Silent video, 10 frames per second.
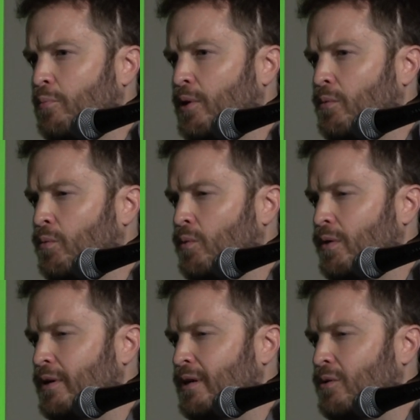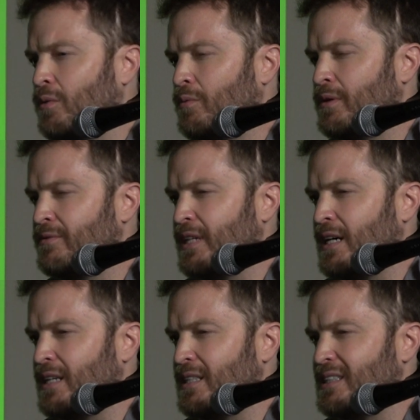But, you know, what we've
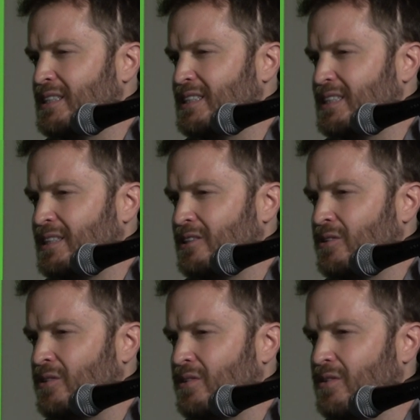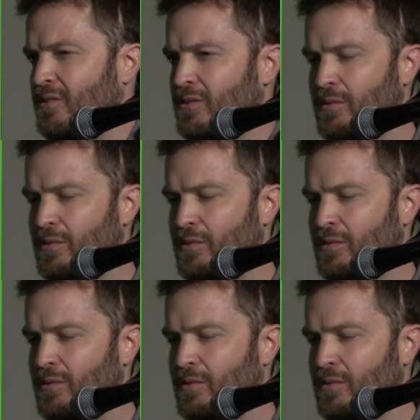got here